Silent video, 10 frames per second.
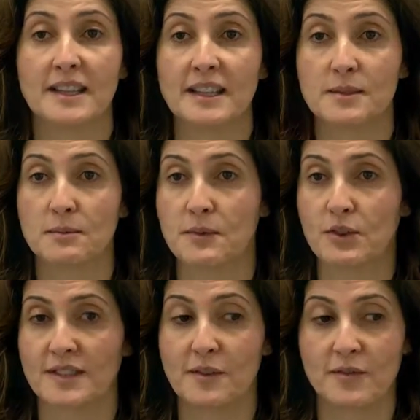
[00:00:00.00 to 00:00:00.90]
in Lisbon,
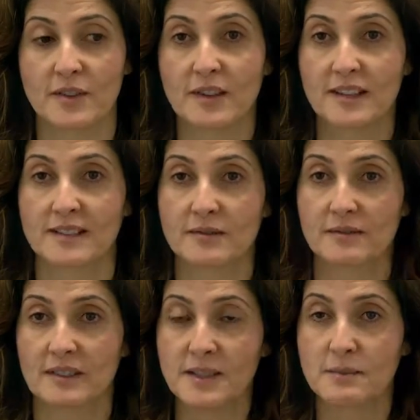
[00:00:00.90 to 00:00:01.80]
because I feel that
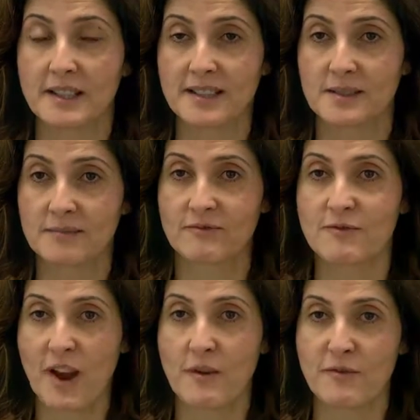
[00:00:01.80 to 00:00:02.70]
Lisbon is
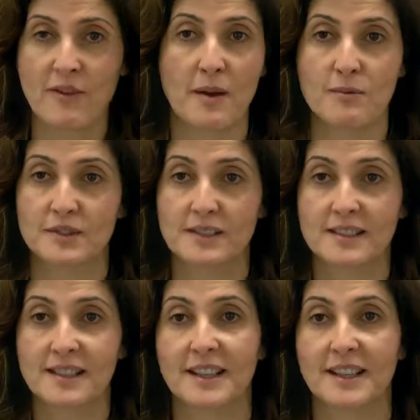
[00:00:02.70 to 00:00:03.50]
very vibrant